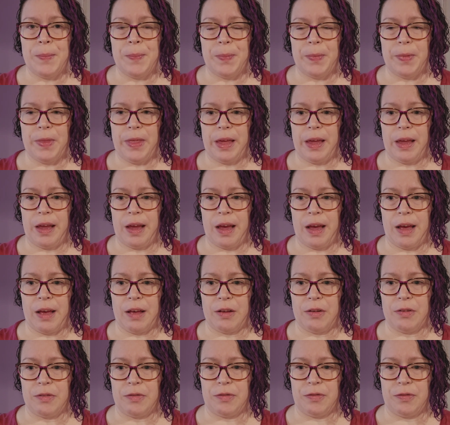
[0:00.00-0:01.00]
they
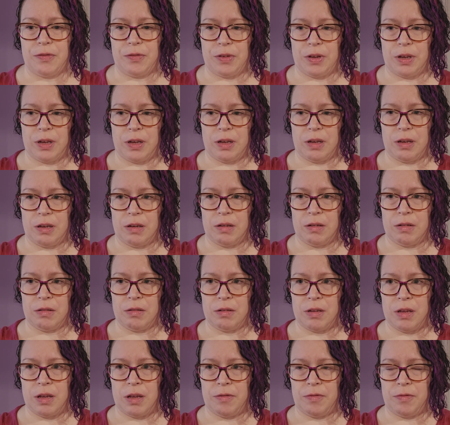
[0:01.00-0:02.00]
have
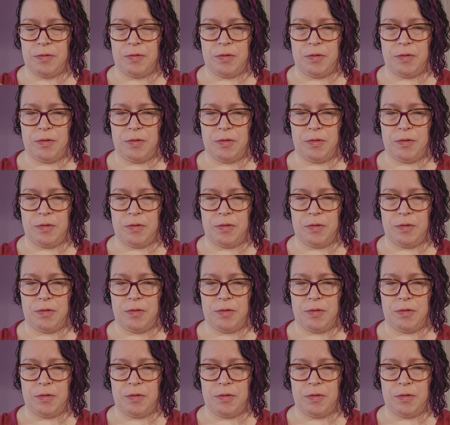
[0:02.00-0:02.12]
a